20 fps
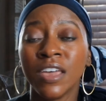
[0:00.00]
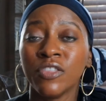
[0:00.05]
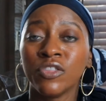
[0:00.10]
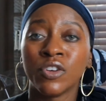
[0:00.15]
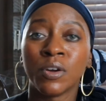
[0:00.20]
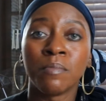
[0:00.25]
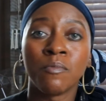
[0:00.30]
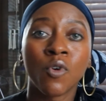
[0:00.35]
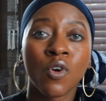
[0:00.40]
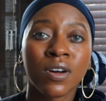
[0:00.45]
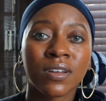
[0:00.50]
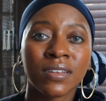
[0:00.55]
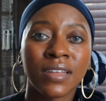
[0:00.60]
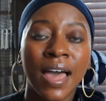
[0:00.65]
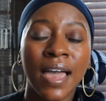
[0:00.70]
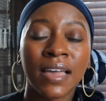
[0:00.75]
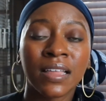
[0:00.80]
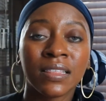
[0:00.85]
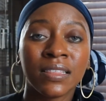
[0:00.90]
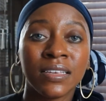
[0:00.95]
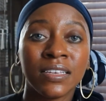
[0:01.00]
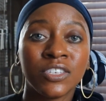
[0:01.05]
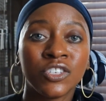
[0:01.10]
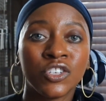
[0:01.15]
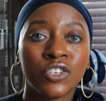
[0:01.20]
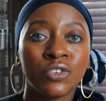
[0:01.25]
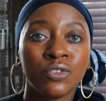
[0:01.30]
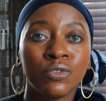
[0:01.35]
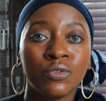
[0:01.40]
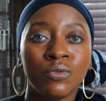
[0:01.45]
They're more likely
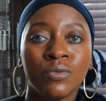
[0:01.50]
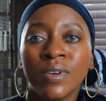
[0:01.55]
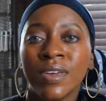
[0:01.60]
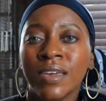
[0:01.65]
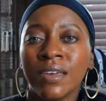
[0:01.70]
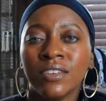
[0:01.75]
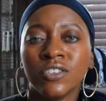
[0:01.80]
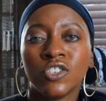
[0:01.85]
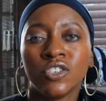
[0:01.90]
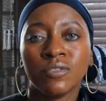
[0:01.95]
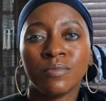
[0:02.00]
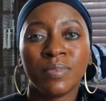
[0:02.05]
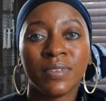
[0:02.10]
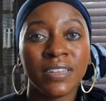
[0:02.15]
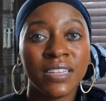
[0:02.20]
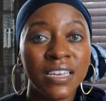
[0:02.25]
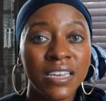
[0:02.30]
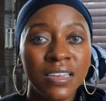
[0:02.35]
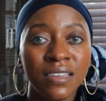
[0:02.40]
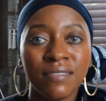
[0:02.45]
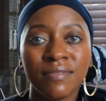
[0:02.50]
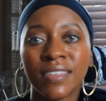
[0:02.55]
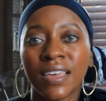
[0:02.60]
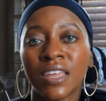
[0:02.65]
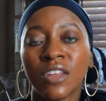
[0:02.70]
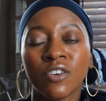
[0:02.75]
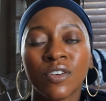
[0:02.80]
to believe that,